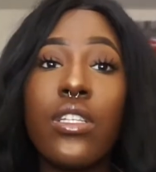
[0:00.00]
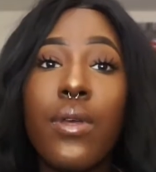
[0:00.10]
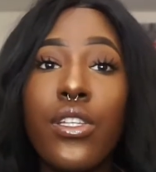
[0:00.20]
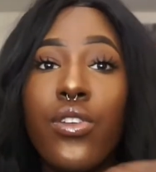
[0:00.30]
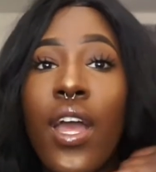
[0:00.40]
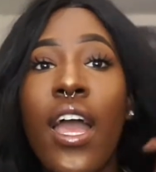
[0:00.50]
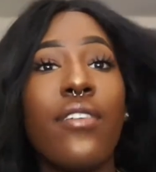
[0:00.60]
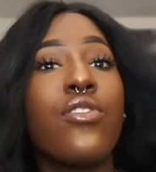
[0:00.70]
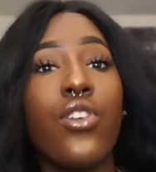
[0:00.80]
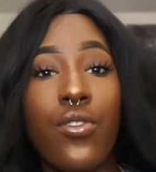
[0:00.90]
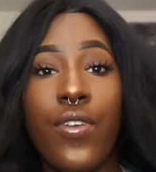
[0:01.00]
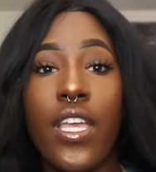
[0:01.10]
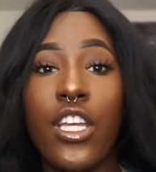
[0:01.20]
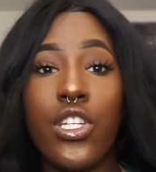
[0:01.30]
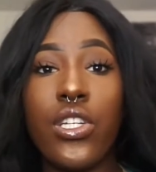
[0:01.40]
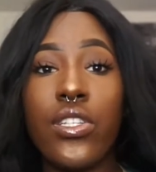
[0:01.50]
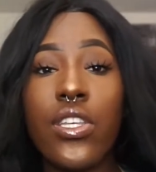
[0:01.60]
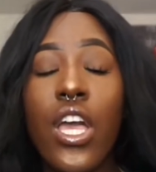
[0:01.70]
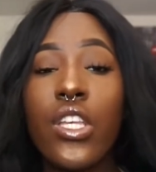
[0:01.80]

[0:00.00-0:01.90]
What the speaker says: expect you to have certifications.